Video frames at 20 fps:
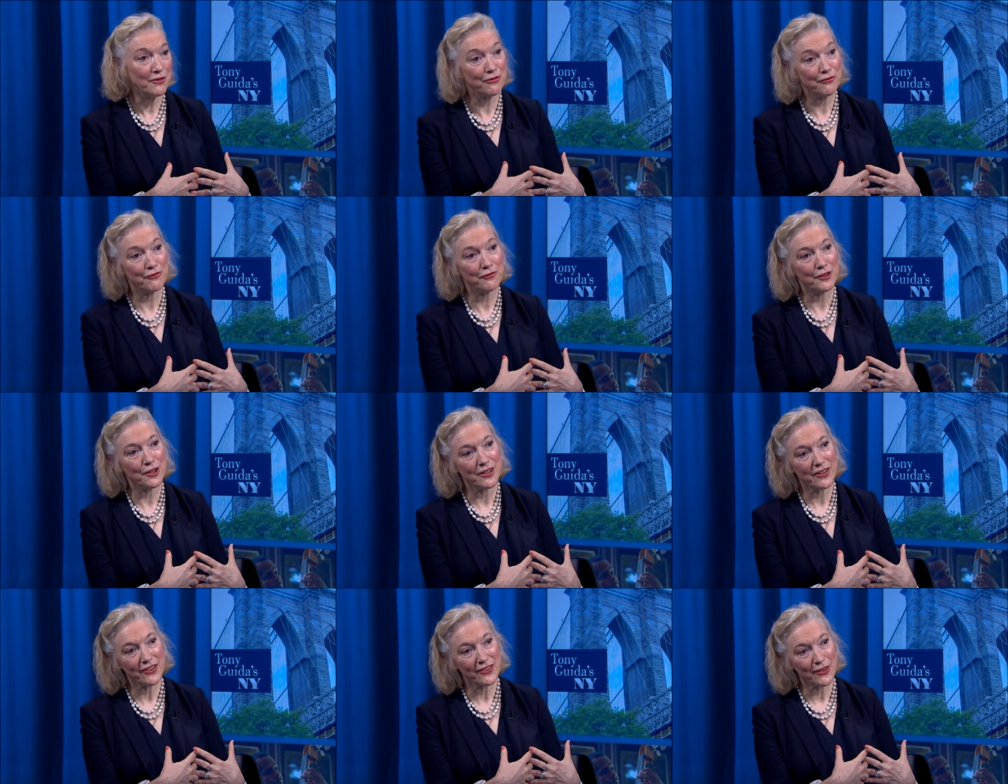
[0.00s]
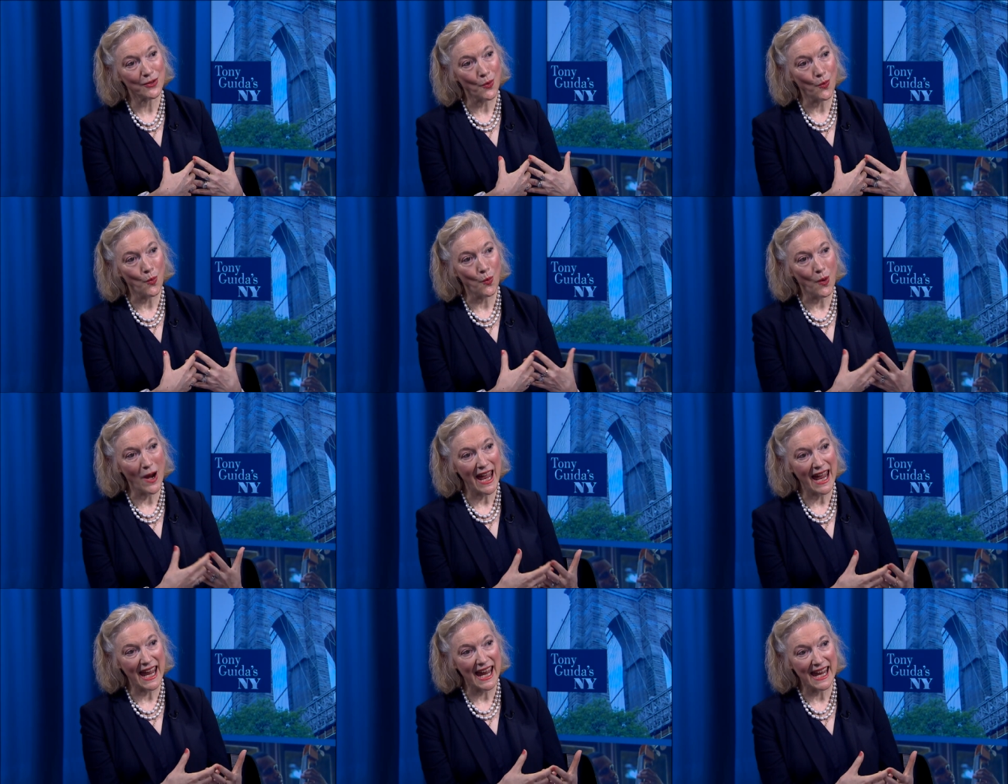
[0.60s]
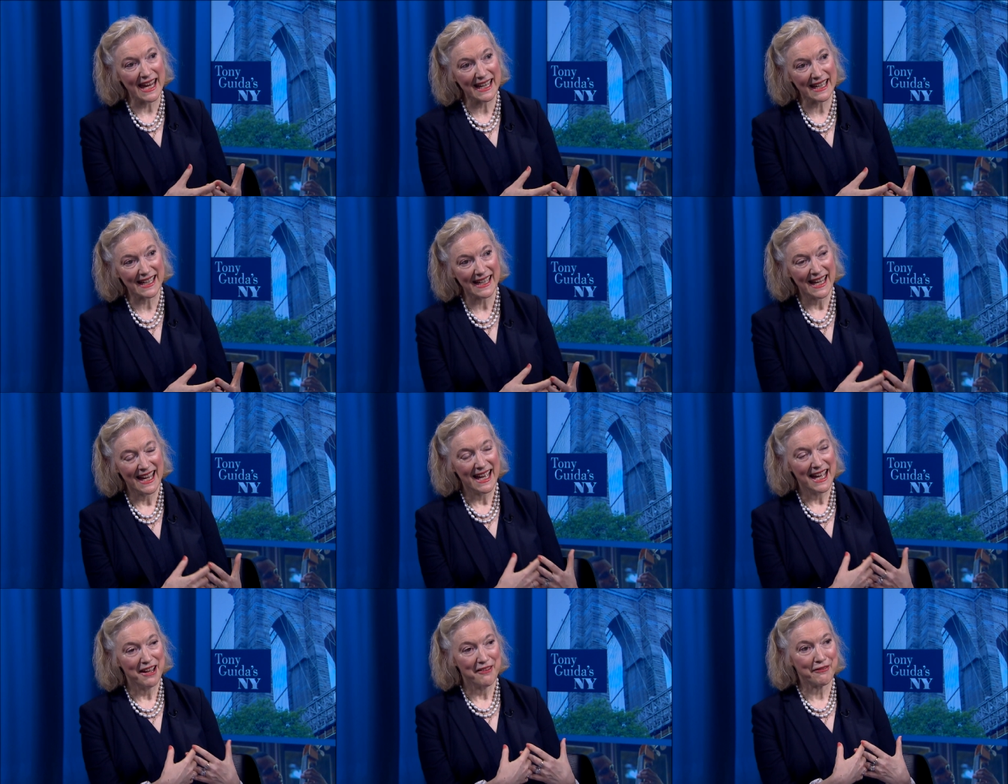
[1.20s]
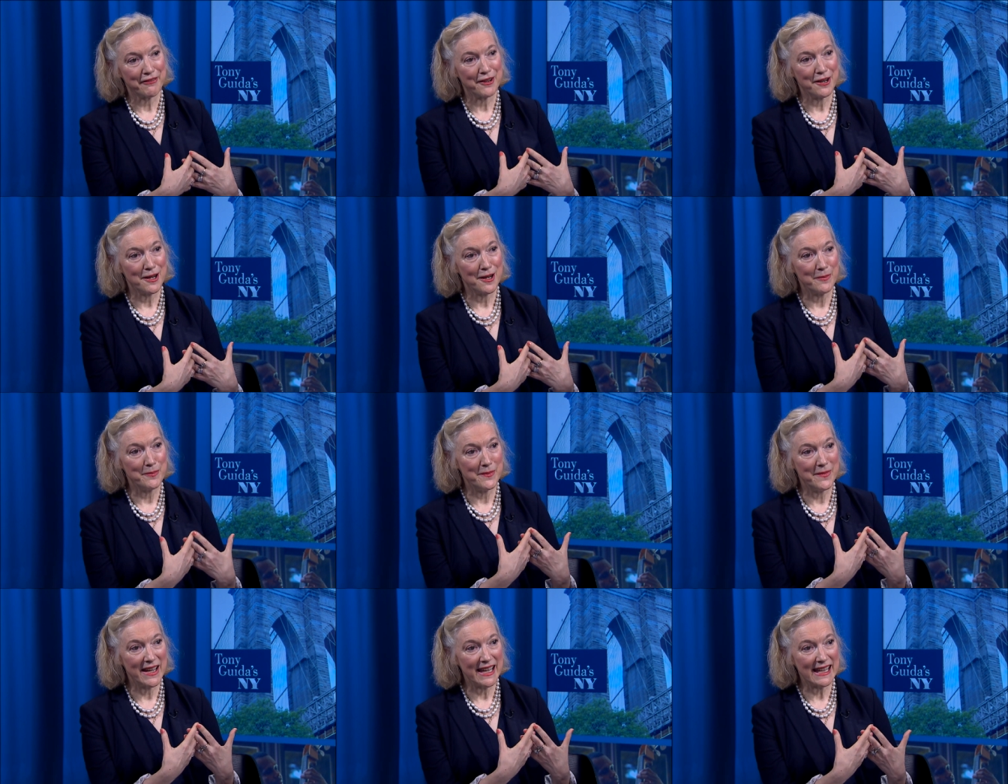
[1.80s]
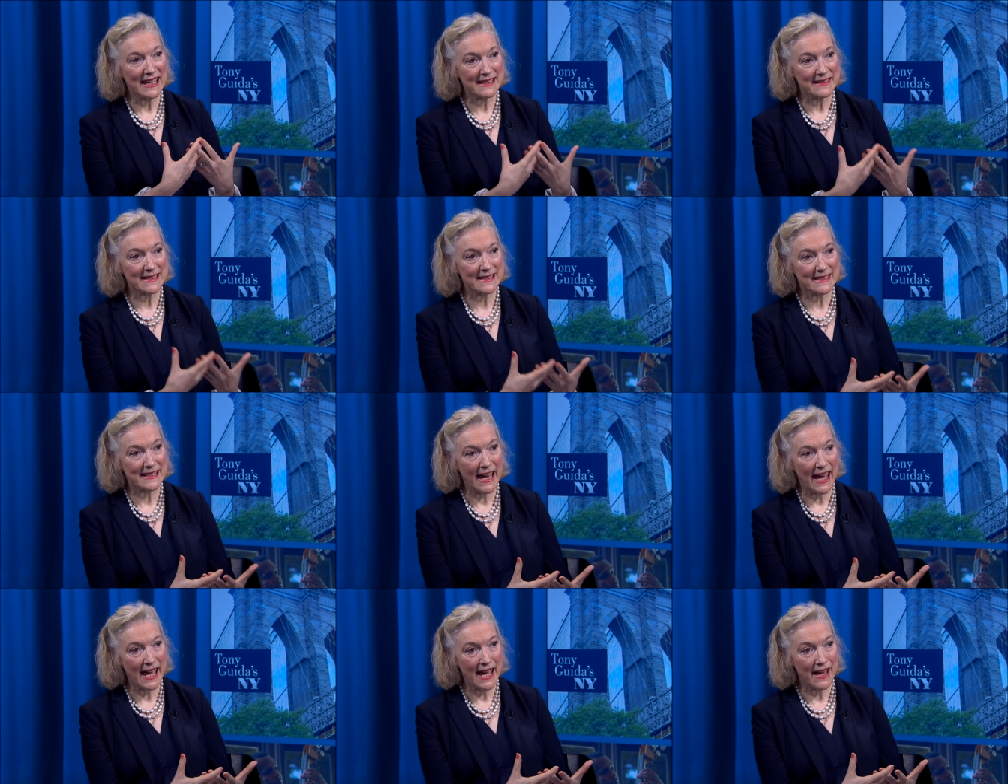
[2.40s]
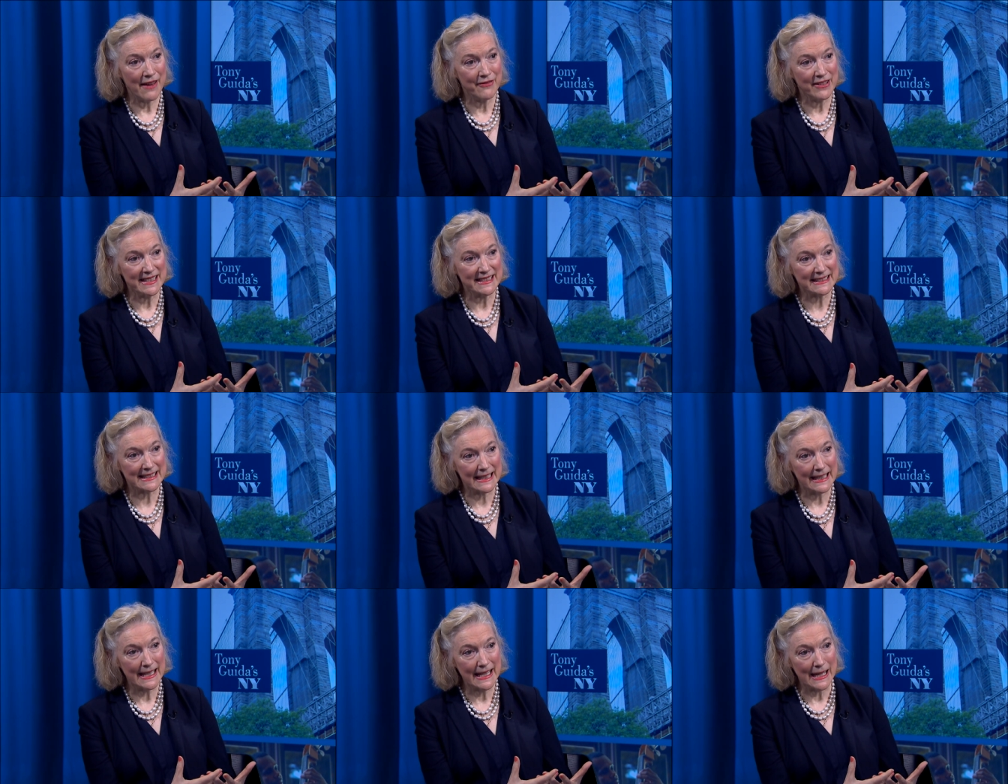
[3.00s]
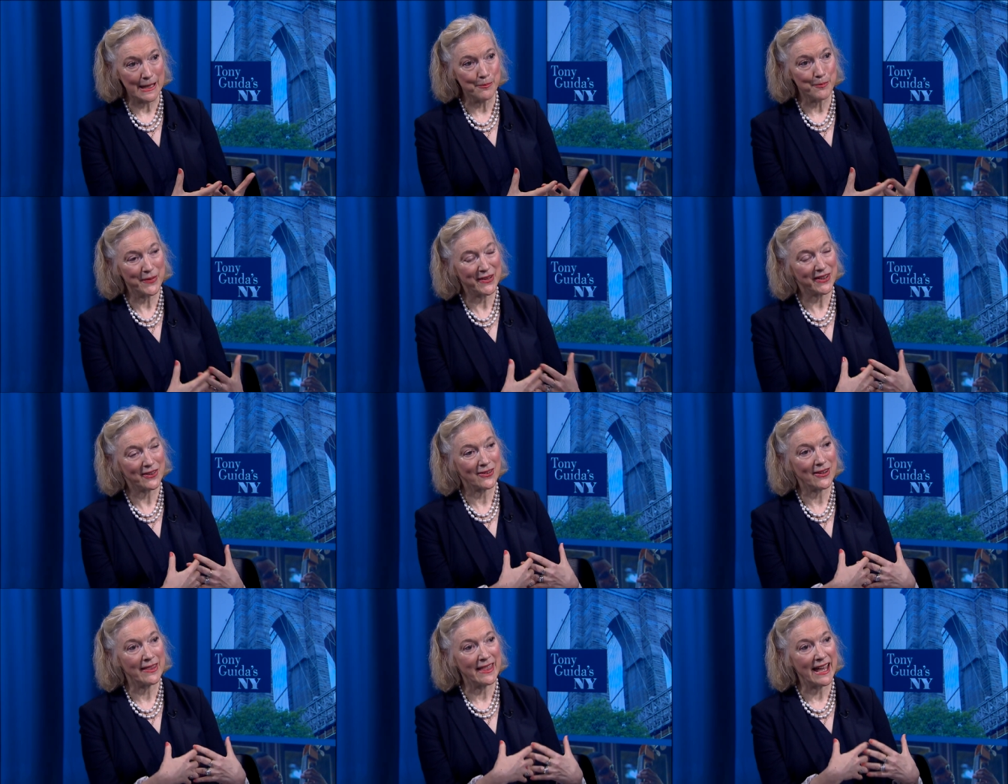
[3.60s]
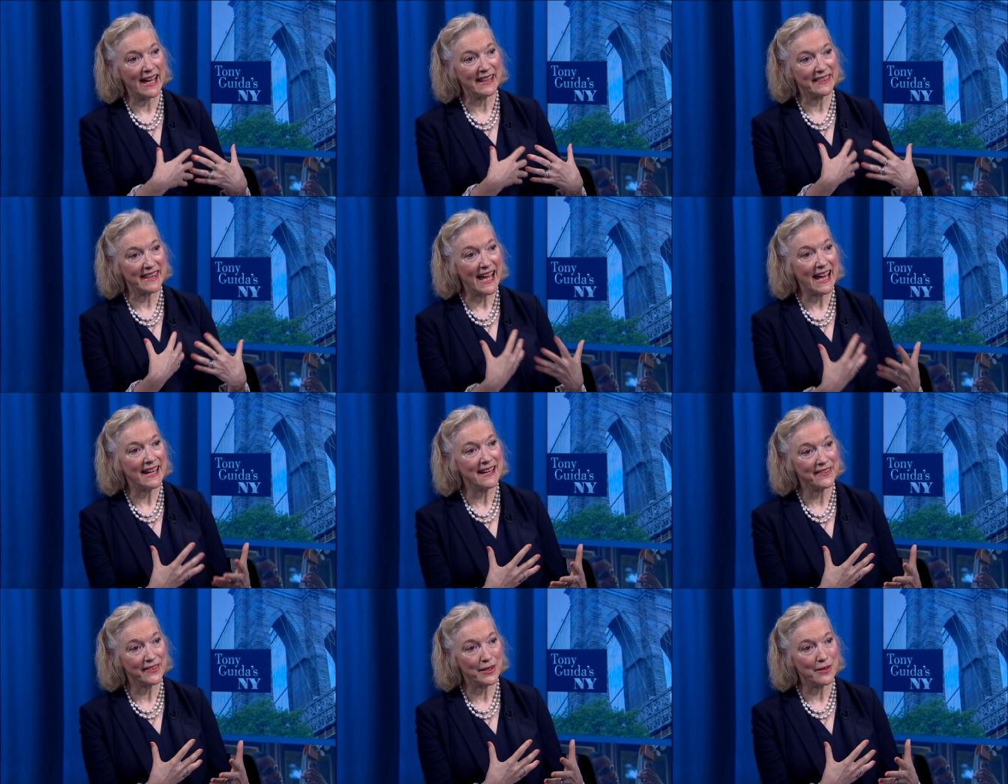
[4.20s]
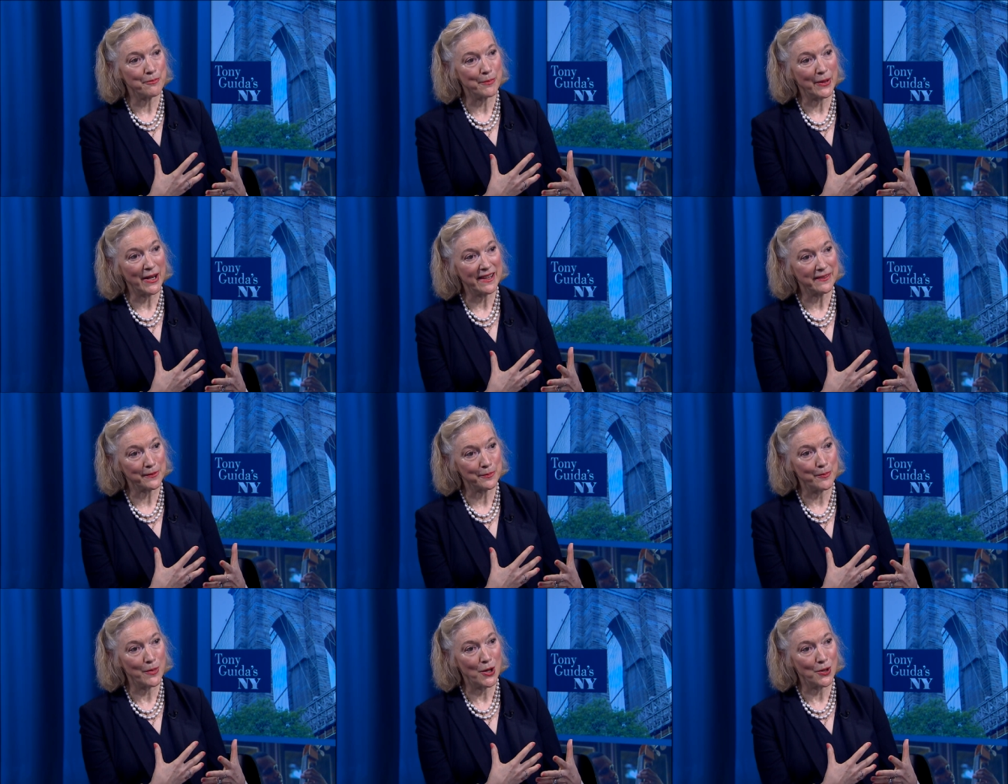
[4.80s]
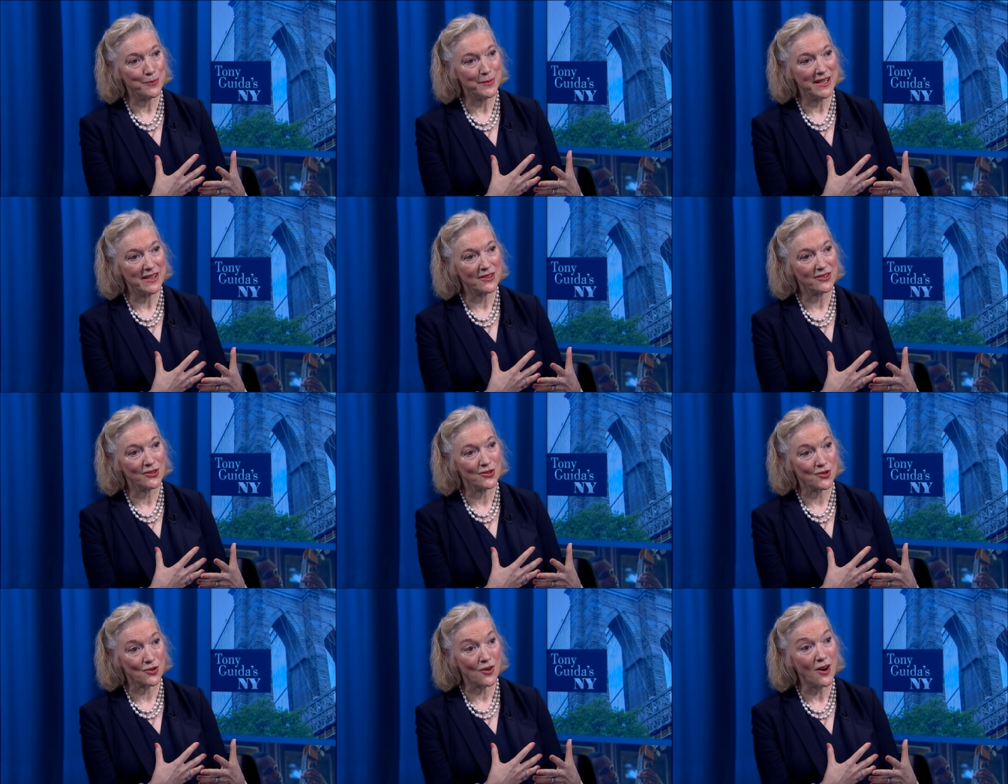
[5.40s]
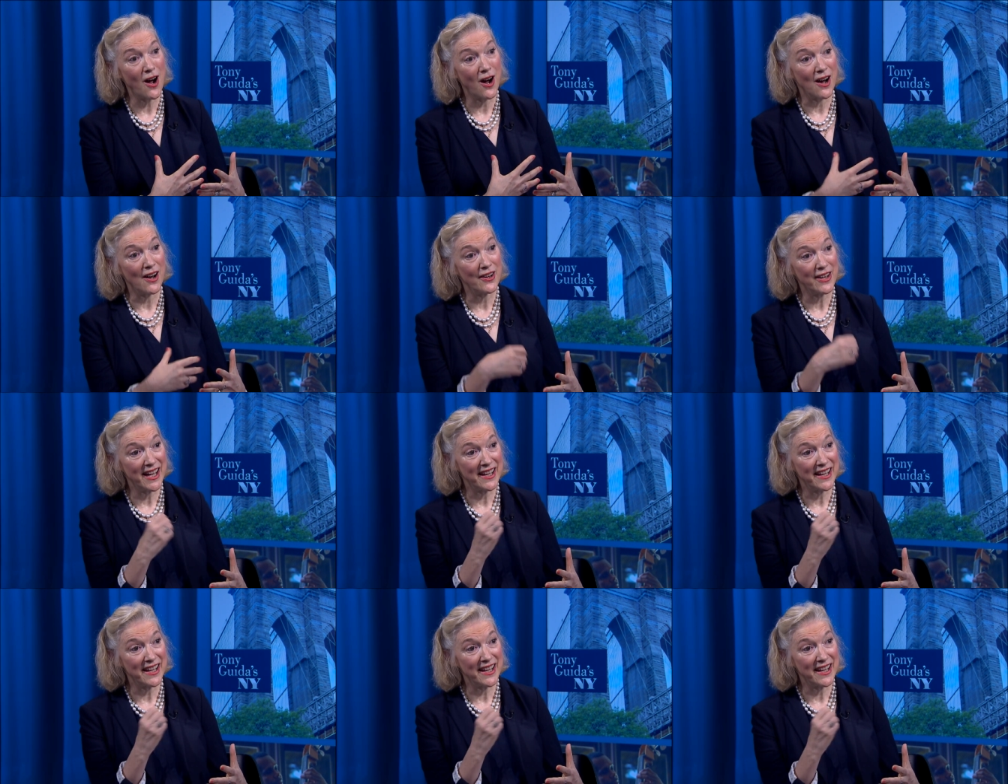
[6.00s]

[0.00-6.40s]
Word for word: first awake from heavy sleep, that is the best moment to draw.